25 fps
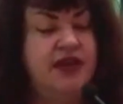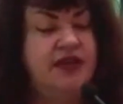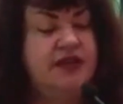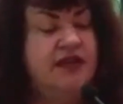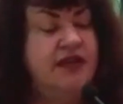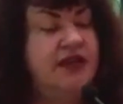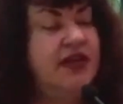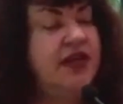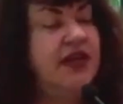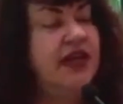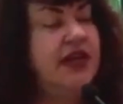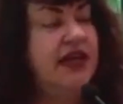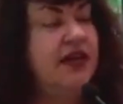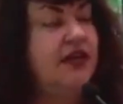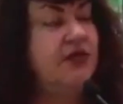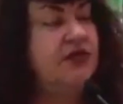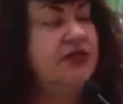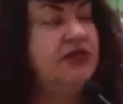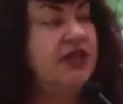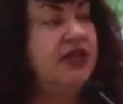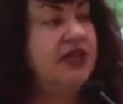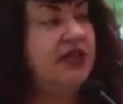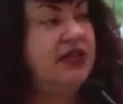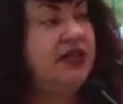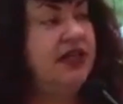than
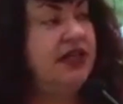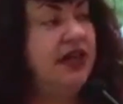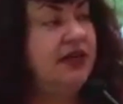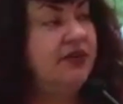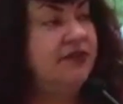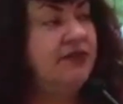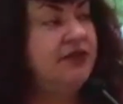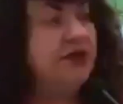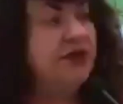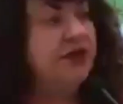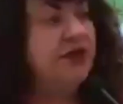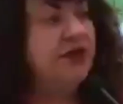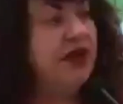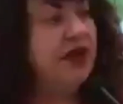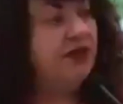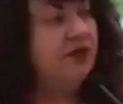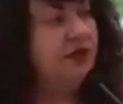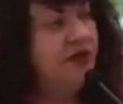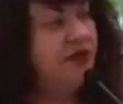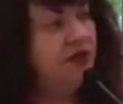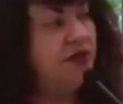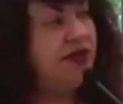count on an afterlife.